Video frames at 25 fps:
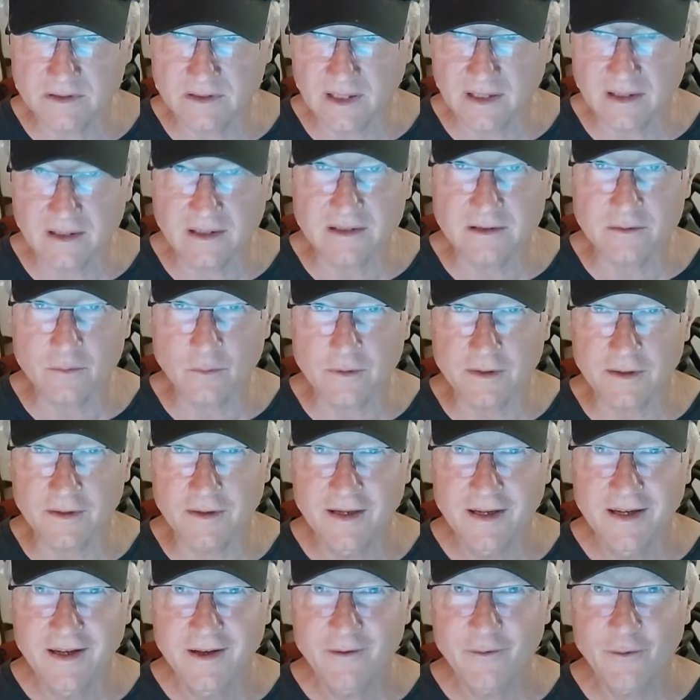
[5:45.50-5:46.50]
zealots were
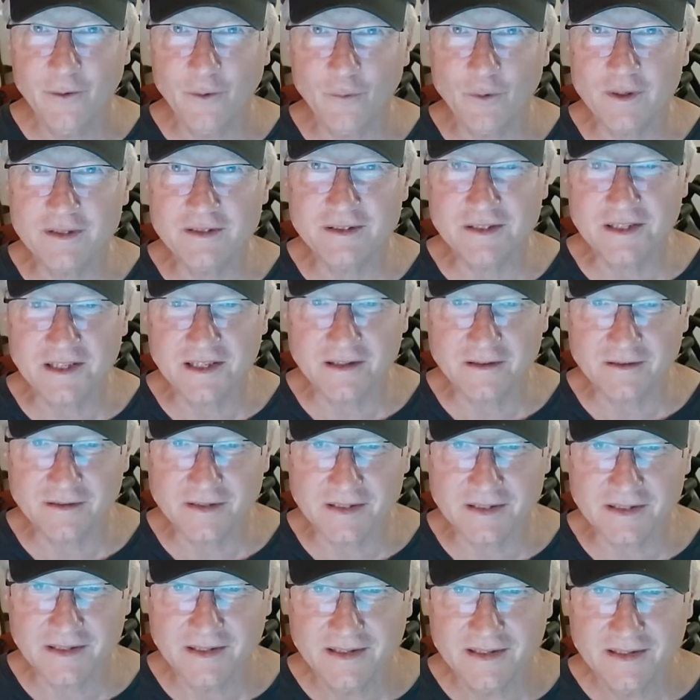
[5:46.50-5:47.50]
the ones
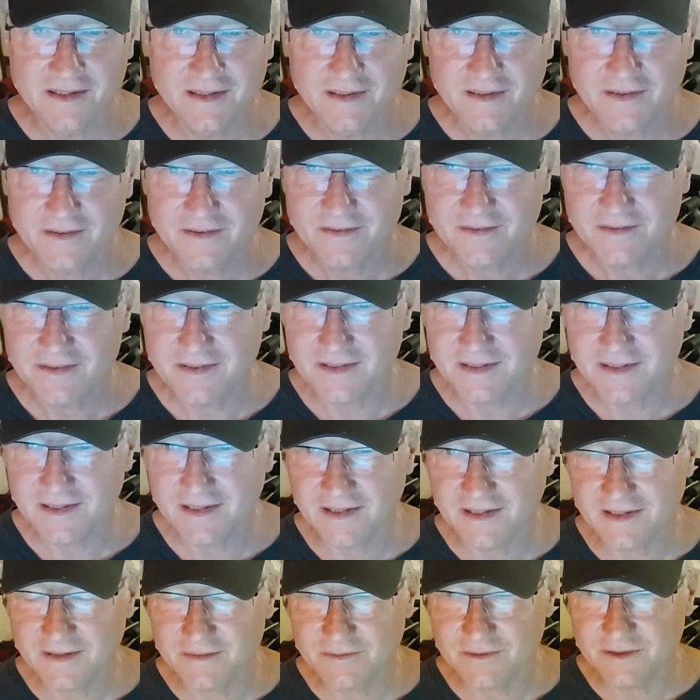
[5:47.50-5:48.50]
killing the
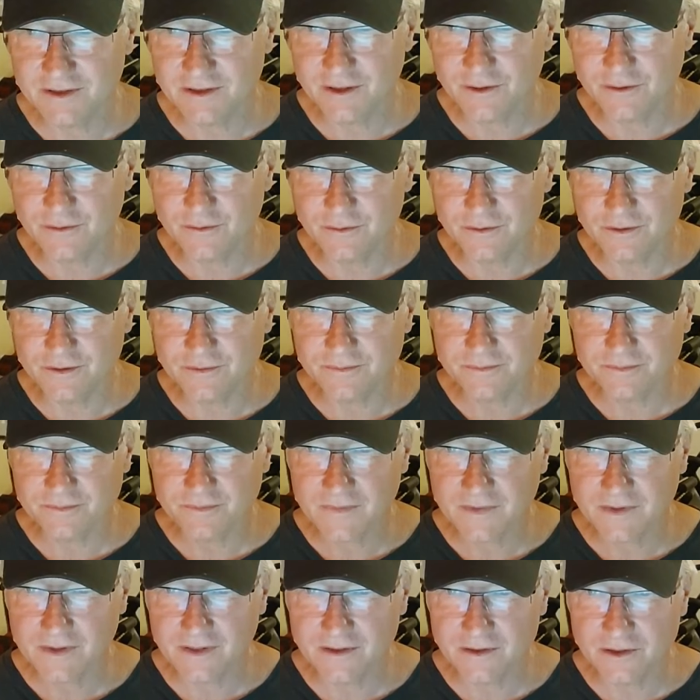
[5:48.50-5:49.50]
uh, Jews.
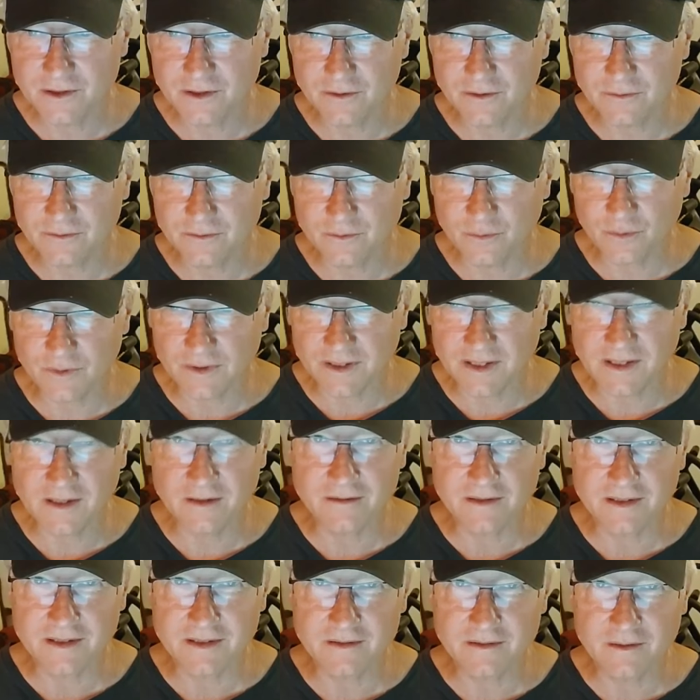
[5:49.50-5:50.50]
The Jews were
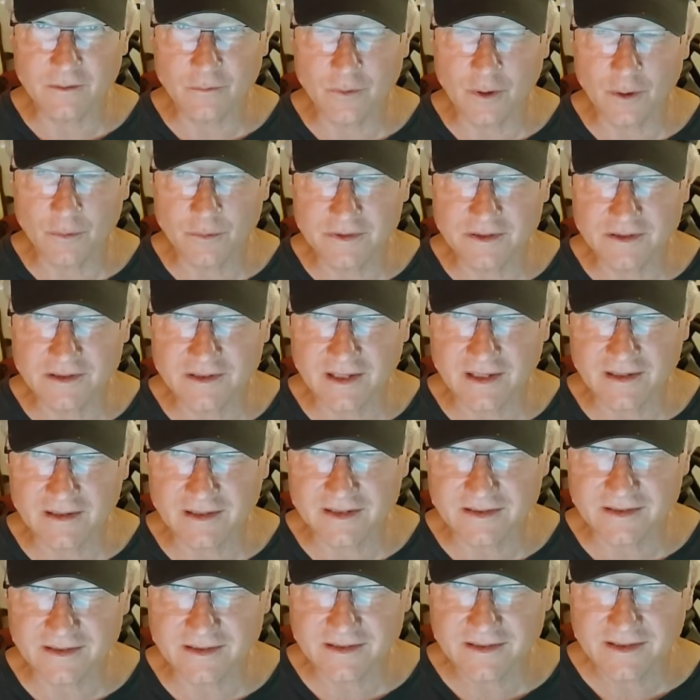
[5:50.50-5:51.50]
killing the Roman
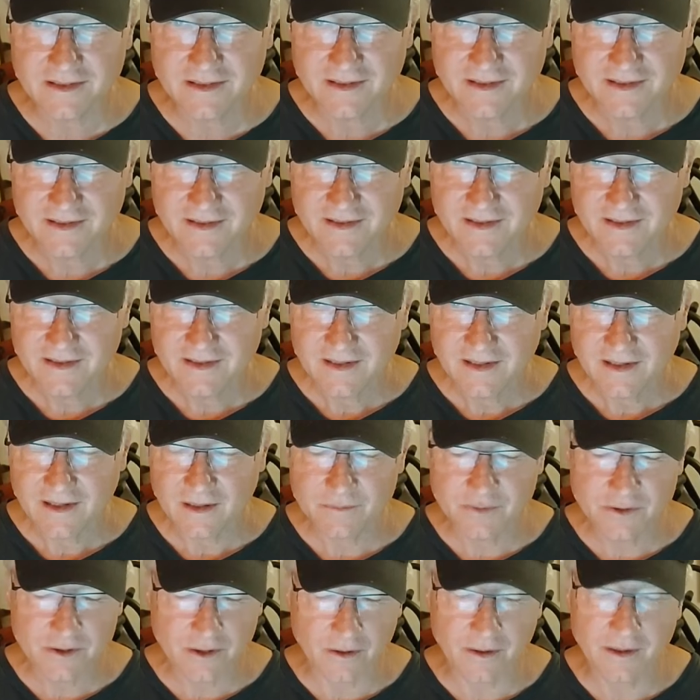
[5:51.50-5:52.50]
zealots.
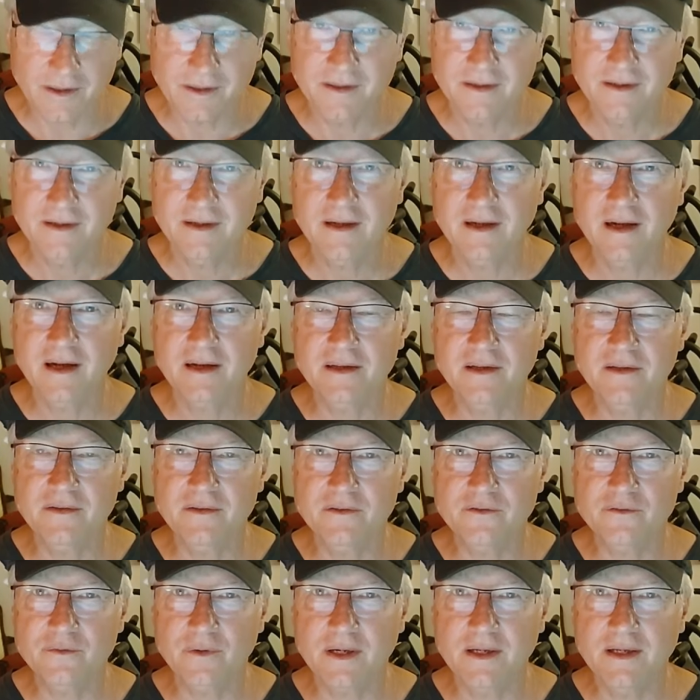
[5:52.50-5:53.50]
I'm sorry, I'll get
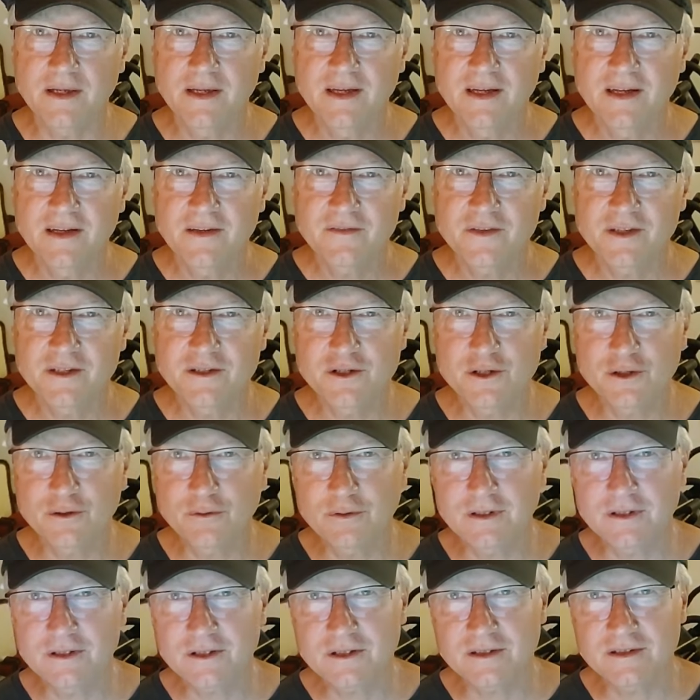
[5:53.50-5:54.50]
this right. The
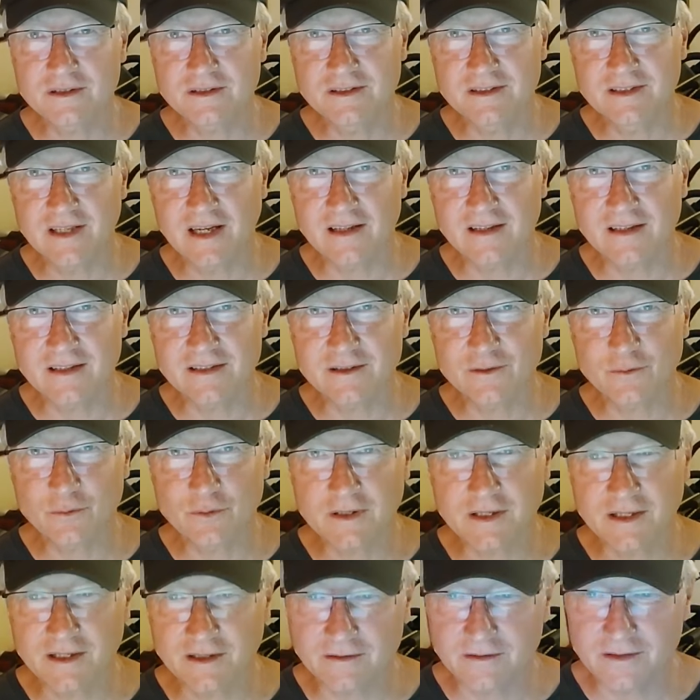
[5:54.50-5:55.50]
Jewish zealots
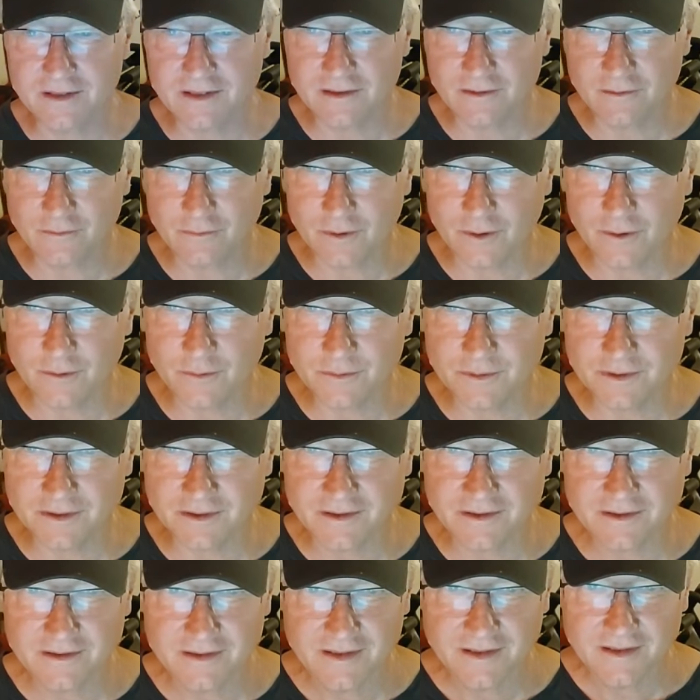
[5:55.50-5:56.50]
were killing the
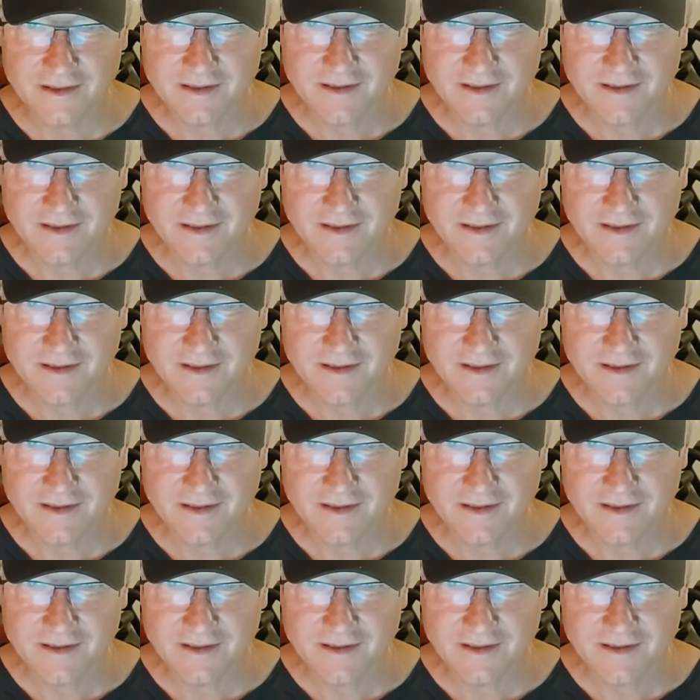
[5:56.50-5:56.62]
Romans,